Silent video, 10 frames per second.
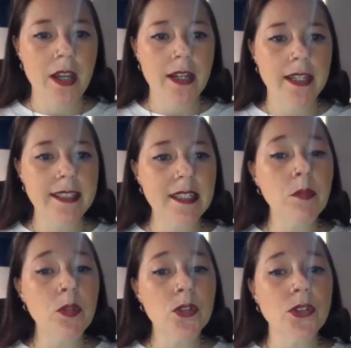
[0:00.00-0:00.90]
This is
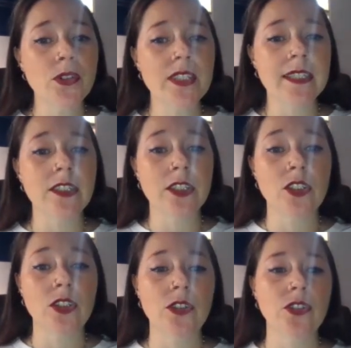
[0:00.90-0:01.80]
more suited
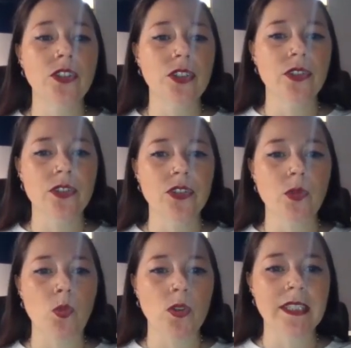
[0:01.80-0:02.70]
to students
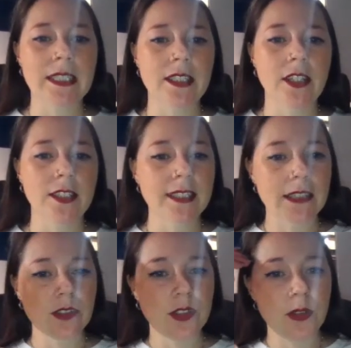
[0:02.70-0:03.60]
wanting to learn
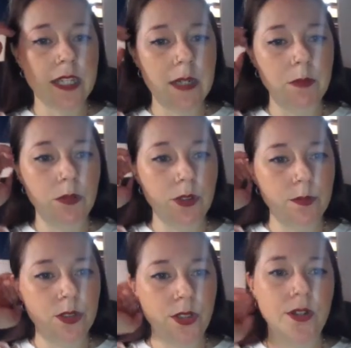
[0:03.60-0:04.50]
skills to enable them
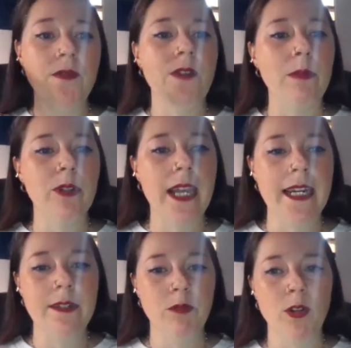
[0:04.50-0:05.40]
to
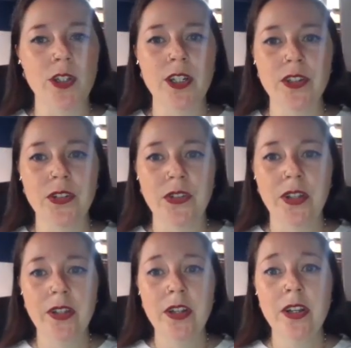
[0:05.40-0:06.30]
fabricate products.
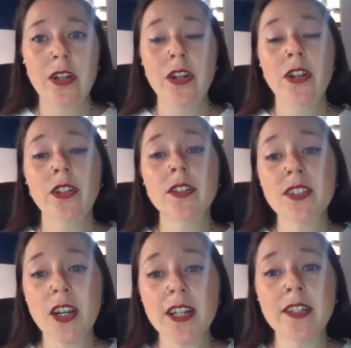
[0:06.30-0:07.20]
The
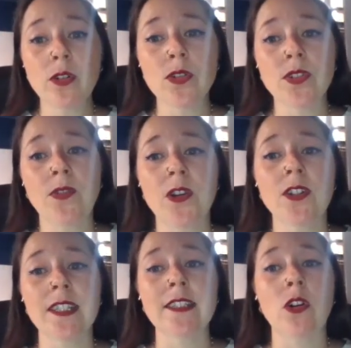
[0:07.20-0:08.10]
design course
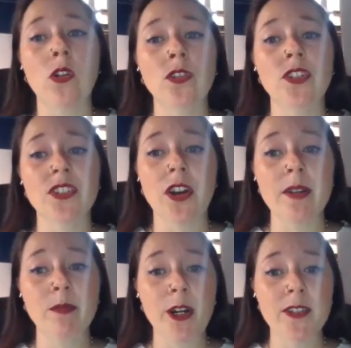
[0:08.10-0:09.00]
focuses on
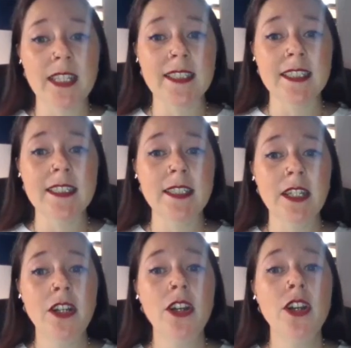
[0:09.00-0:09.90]
design processes.
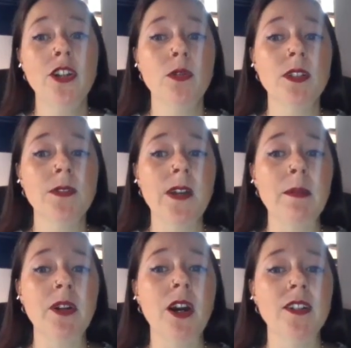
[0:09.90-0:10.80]
You will
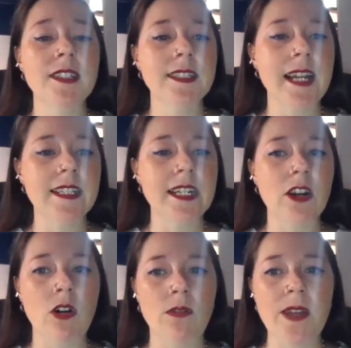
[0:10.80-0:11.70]
develop an understanding
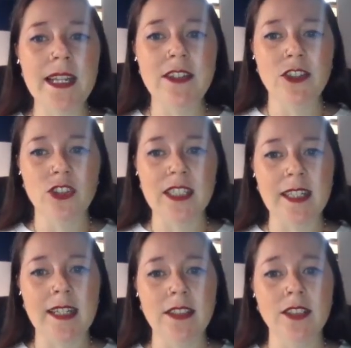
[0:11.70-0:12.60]
of industry
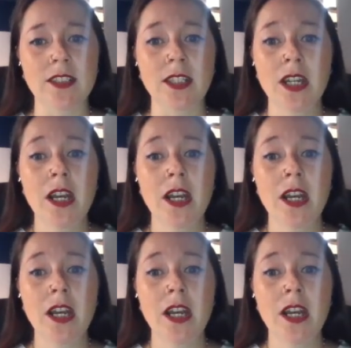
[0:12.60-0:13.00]
standard